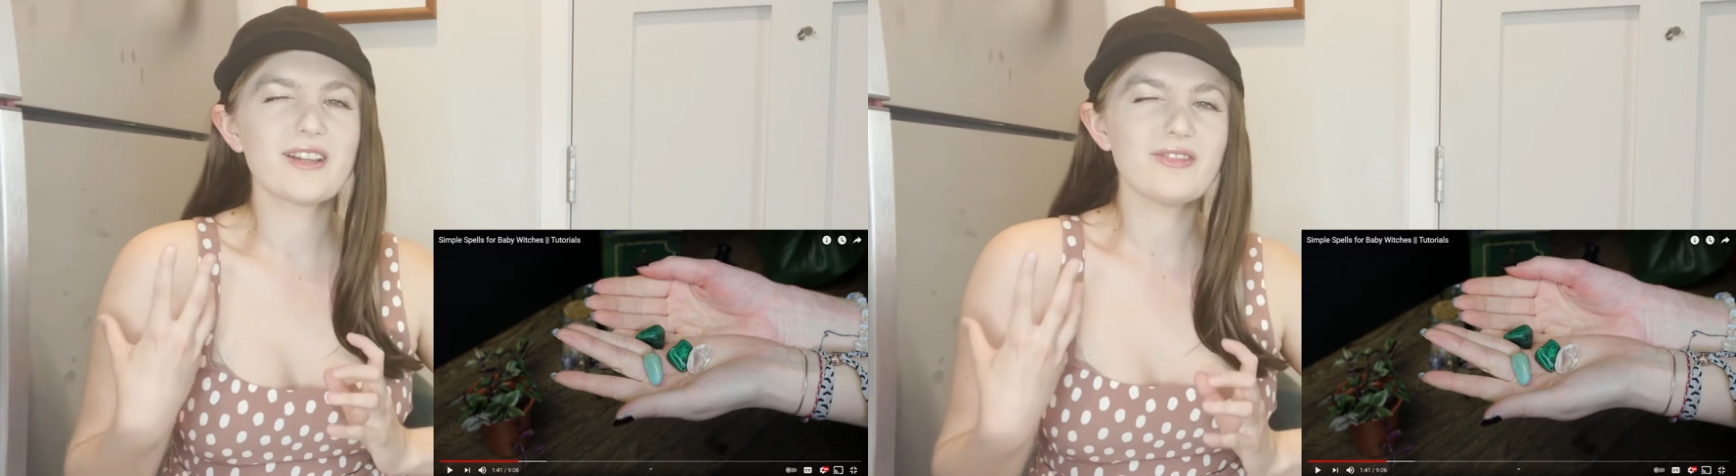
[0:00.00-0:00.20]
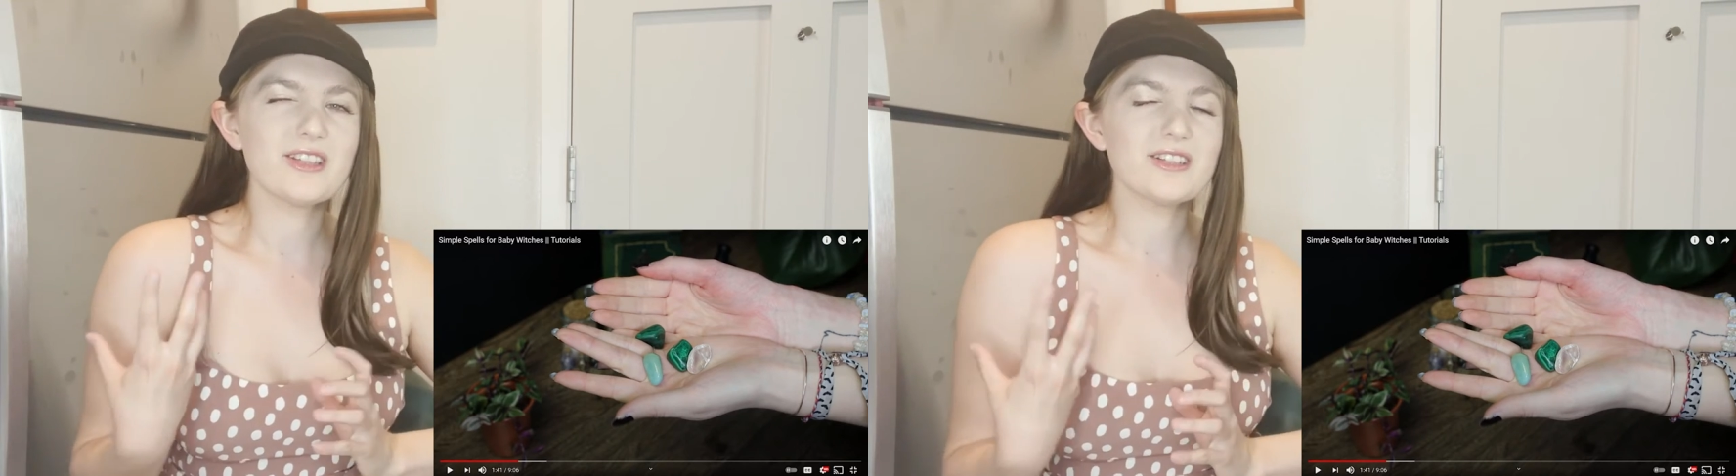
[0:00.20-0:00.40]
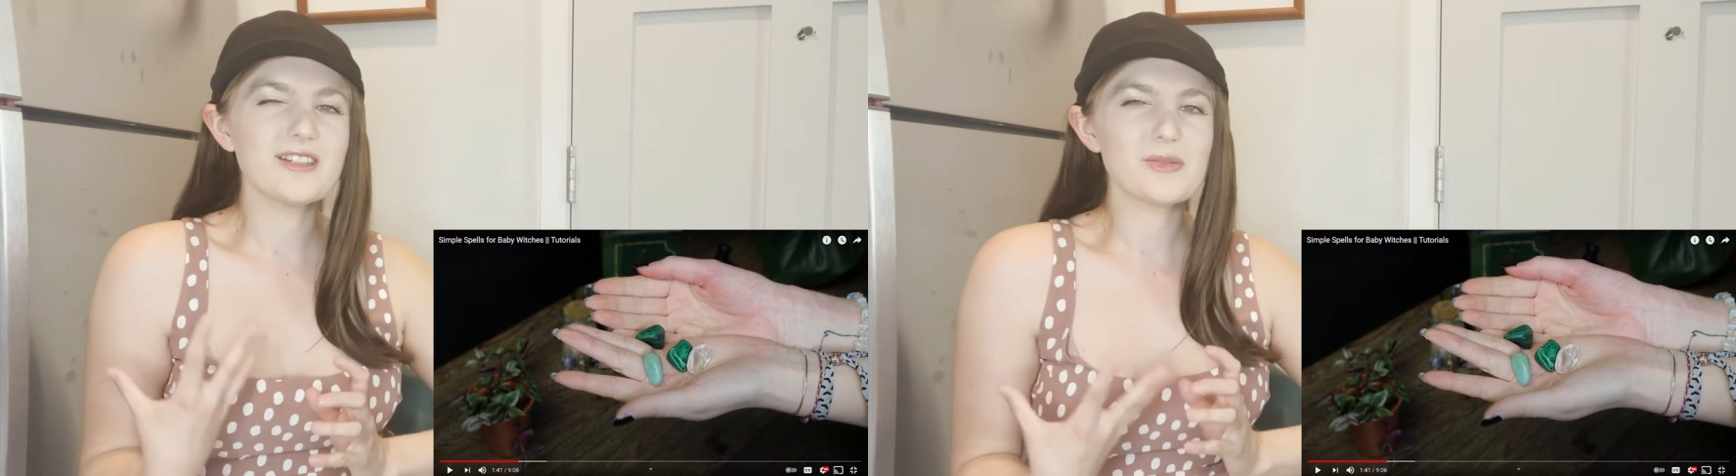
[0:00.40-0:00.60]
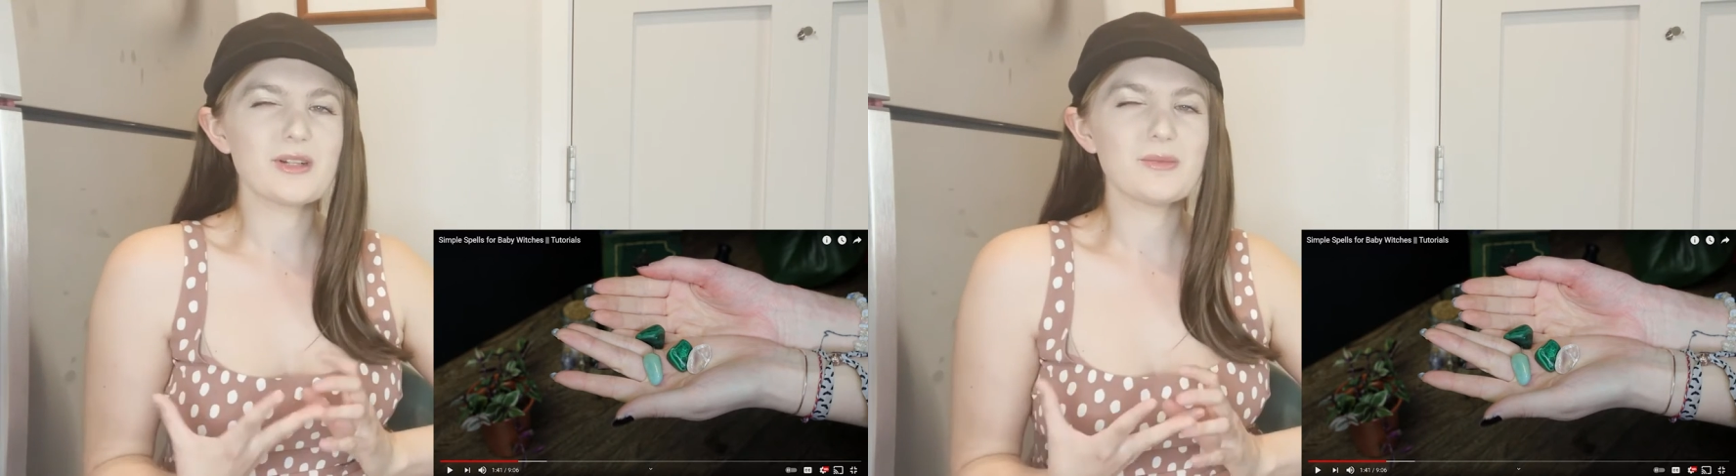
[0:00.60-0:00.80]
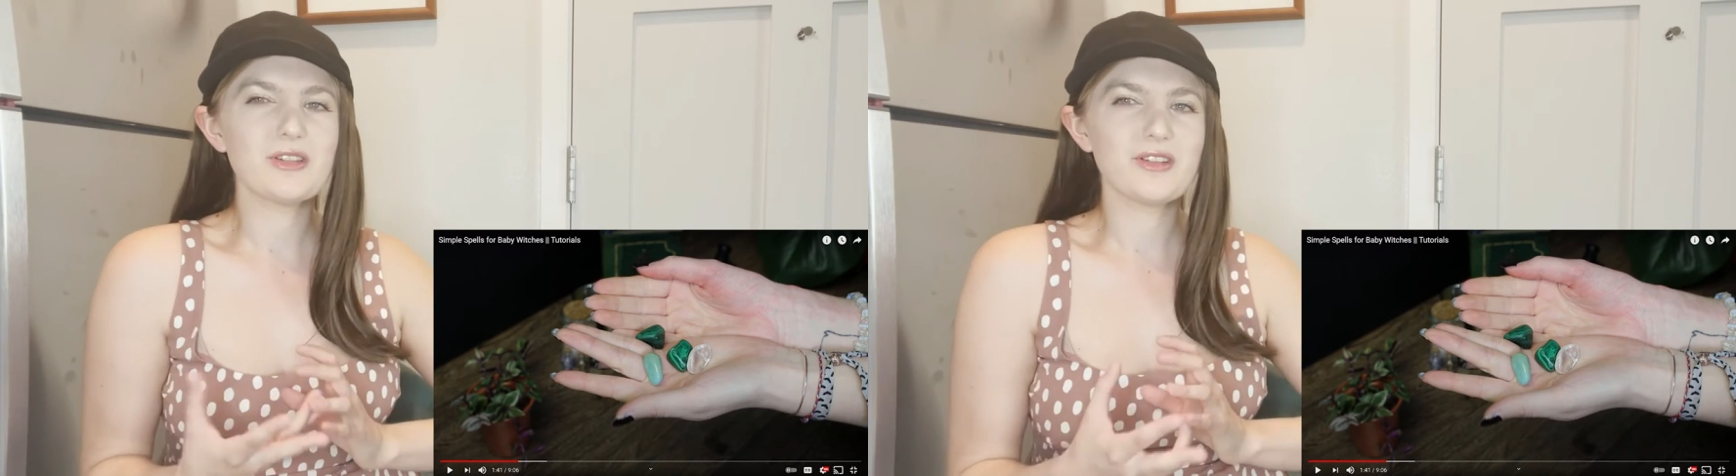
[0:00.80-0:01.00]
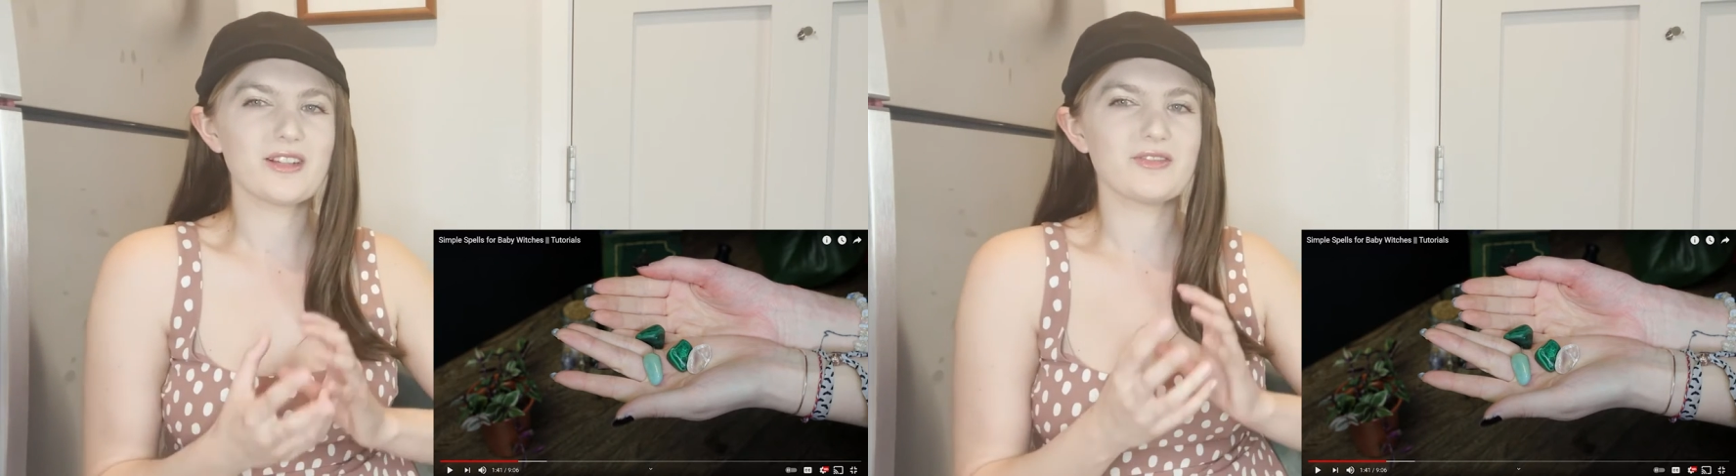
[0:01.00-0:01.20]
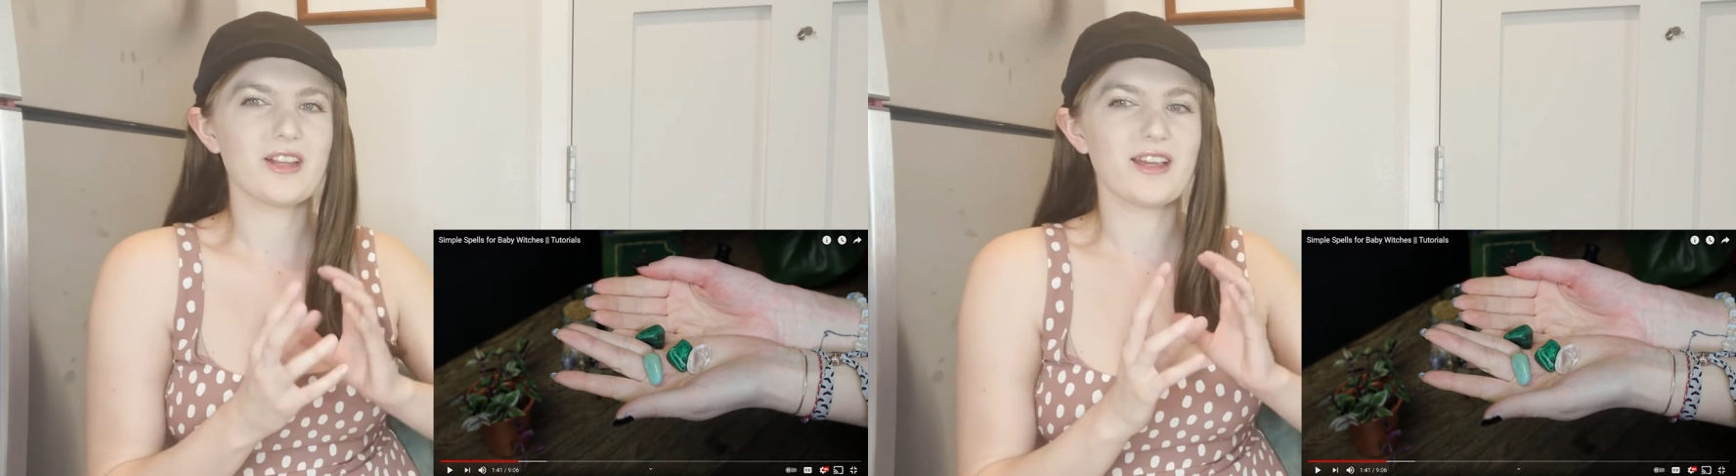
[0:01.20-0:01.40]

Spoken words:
field is what I'm hearing of